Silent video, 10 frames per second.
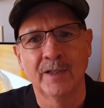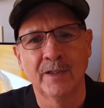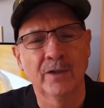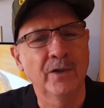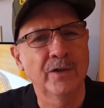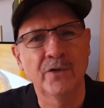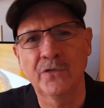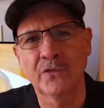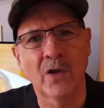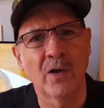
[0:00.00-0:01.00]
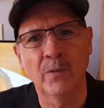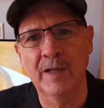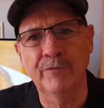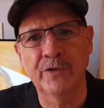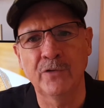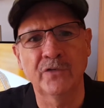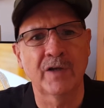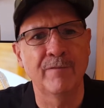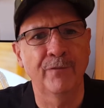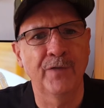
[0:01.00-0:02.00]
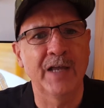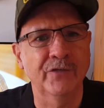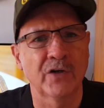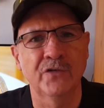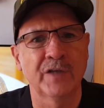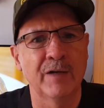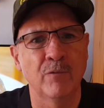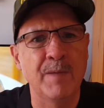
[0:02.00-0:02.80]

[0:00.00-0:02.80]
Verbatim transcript: the good news is all we have to do is confess our sin,